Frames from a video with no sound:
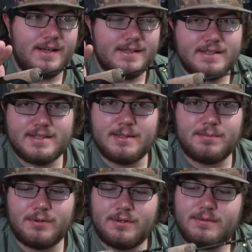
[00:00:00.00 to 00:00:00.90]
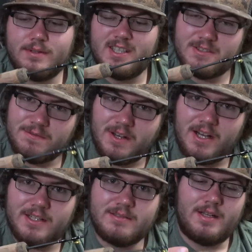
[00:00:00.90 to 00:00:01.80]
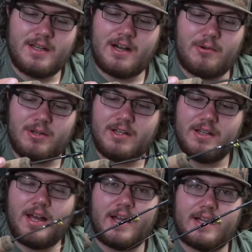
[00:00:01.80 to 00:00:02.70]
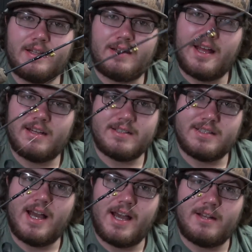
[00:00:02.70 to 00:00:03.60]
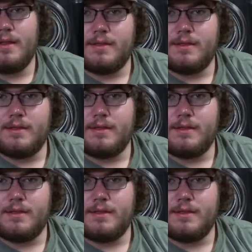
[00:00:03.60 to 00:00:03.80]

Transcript: It's simple, it's fun, and I really like that design.